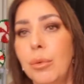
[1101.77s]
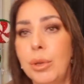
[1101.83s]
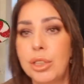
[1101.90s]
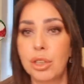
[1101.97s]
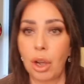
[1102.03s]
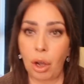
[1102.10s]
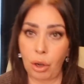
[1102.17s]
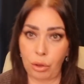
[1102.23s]

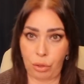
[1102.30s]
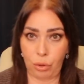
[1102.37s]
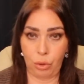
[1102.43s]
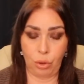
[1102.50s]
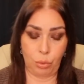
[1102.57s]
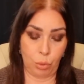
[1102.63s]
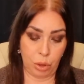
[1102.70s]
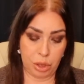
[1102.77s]
which I
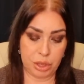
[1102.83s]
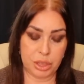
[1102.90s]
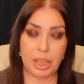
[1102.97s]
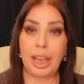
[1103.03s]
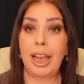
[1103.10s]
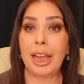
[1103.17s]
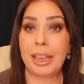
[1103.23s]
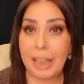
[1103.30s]
thought was
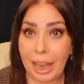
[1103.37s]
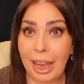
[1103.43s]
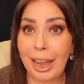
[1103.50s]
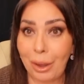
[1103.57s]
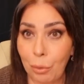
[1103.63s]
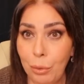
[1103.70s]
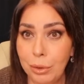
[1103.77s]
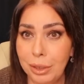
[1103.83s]
a
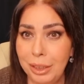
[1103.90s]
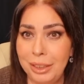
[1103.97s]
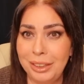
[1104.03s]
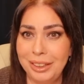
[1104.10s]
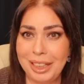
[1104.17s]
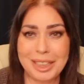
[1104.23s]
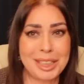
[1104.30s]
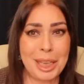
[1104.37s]
cow.
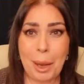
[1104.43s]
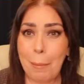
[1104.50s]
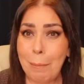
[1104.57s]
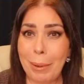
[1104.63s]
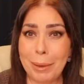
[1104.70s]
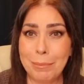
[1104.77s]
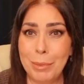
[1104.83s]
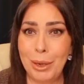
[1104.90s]
That's how
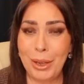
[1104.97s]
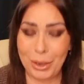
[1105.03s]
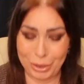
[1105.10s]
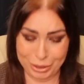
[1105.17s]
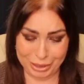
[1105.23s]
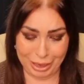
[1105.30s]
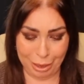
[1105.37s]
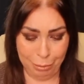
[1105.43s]
bad my
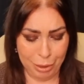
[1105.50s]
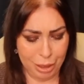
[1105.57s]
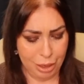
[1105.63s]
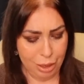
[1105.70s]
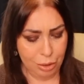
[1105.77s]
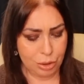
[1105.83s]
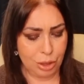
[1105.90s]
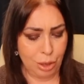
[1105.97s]
eyes are. I
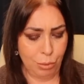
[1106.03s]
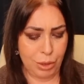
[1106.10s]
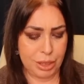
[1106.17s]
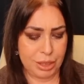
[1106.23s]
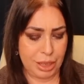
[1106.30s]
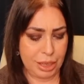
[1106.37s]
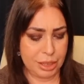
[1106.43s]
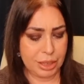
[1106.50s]
was like, what
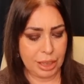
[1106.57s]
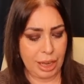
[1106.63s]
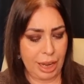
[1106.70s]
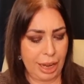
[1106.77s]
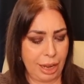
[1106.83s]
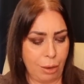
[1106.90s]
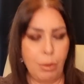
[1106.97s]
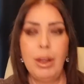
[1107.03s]
is it? It's a
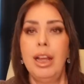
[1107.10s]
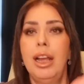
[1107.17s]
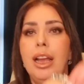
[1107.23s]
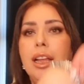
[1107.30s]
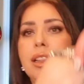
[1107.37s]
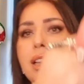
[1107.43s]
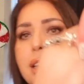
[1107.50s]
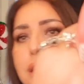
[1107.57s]
cow.
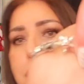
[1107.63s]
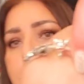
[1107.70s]
And then I